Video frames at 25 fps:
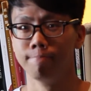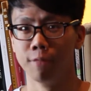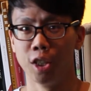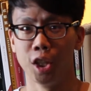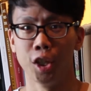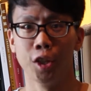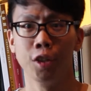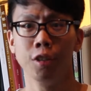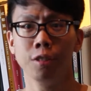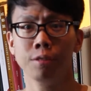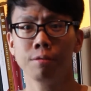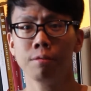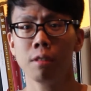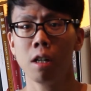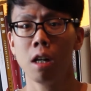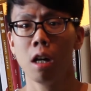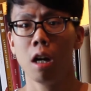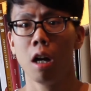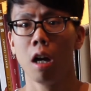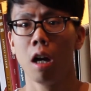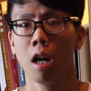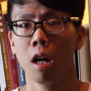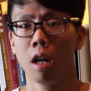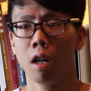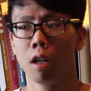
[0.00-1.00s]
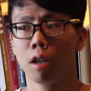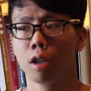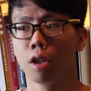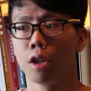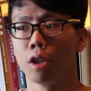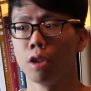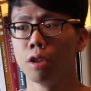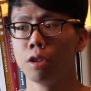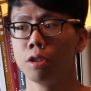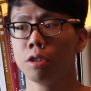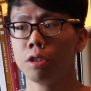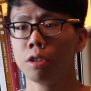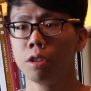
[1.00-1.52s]
you know,
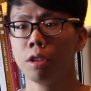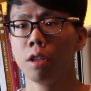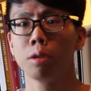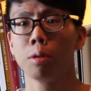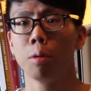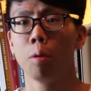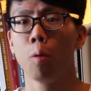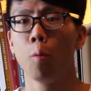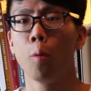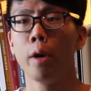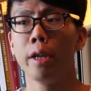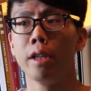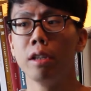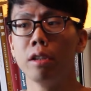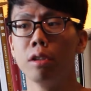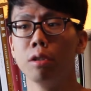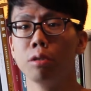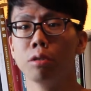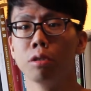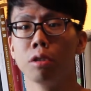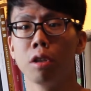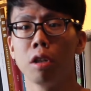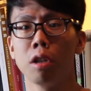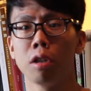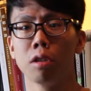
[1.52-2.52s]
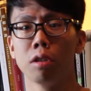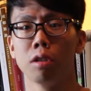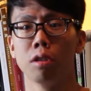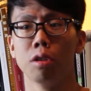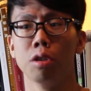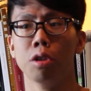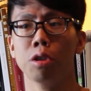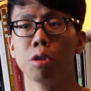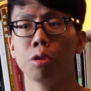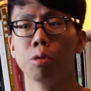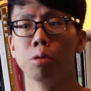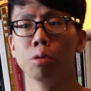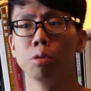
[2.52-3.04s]
because when
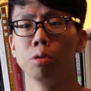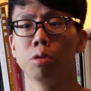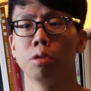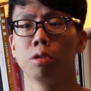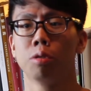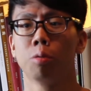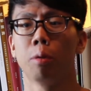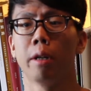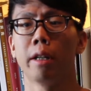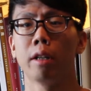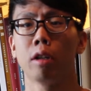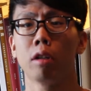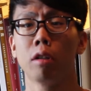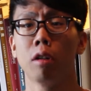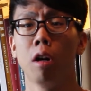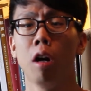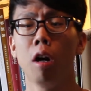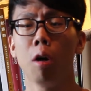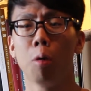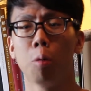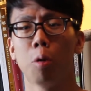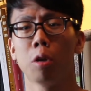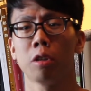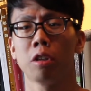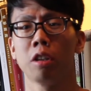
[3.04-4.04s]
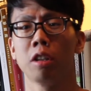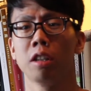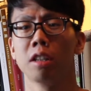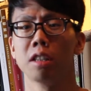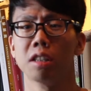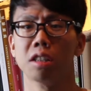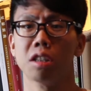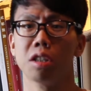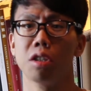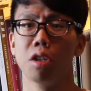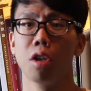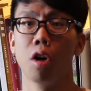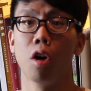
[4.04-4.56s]
hot water
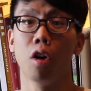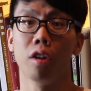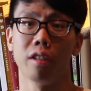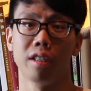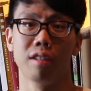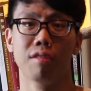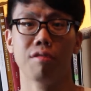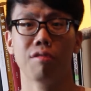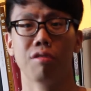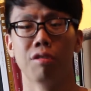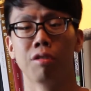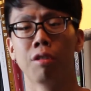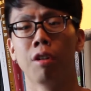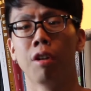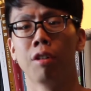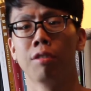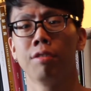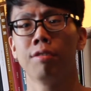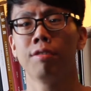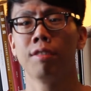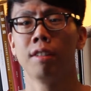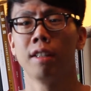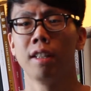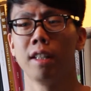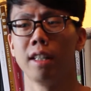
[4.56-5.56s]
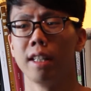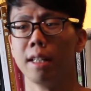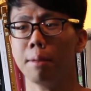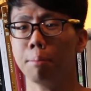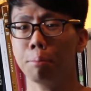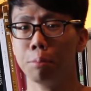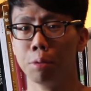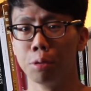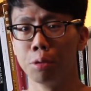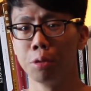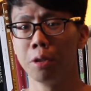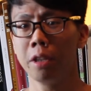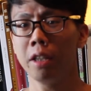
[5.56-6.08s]
is not involved in
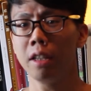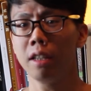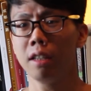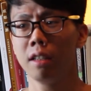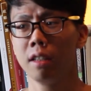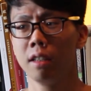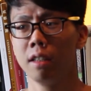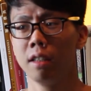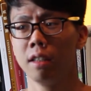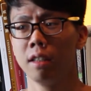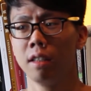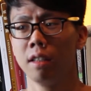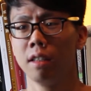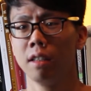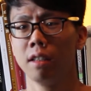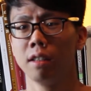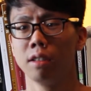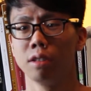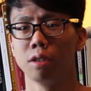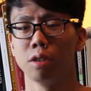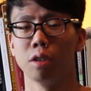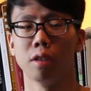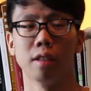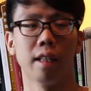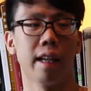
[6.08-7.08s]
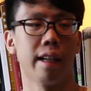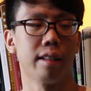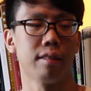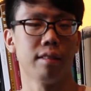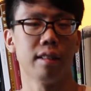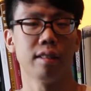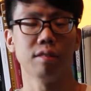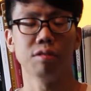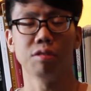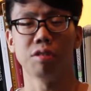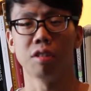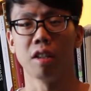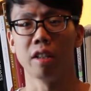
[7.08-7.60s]
brewing, so like
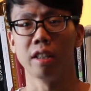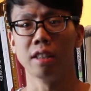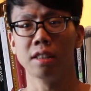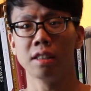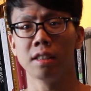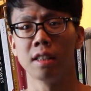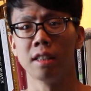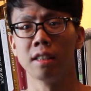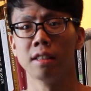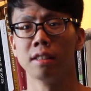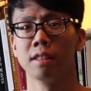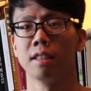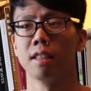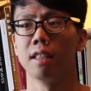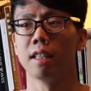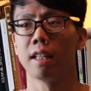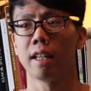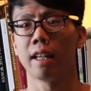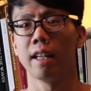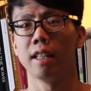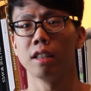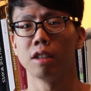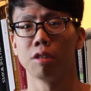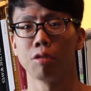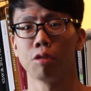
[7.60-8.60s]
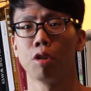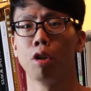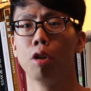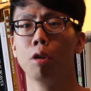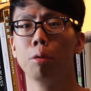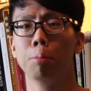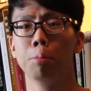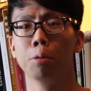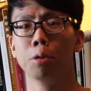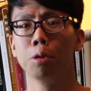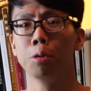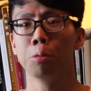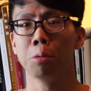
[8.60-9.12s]
for instance in the case of
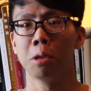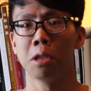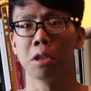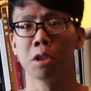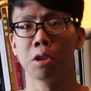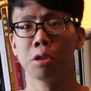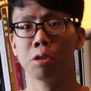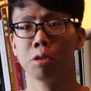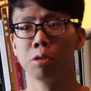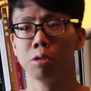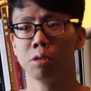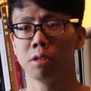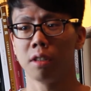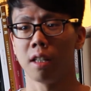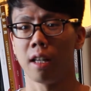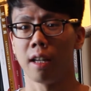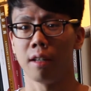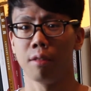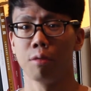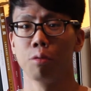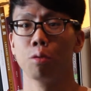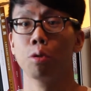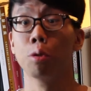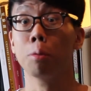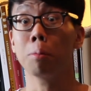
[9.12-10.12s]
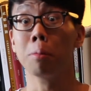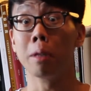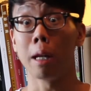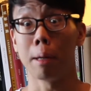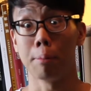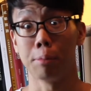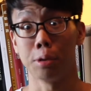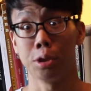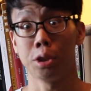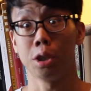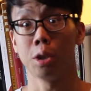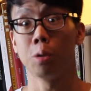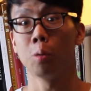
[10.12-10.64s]
cold brew we use like room
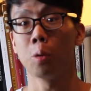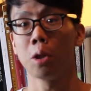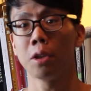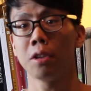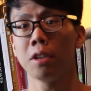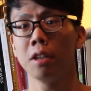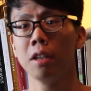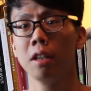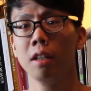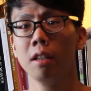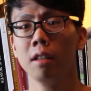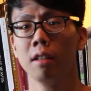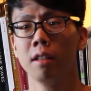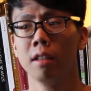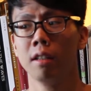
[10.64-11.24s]
temperature water,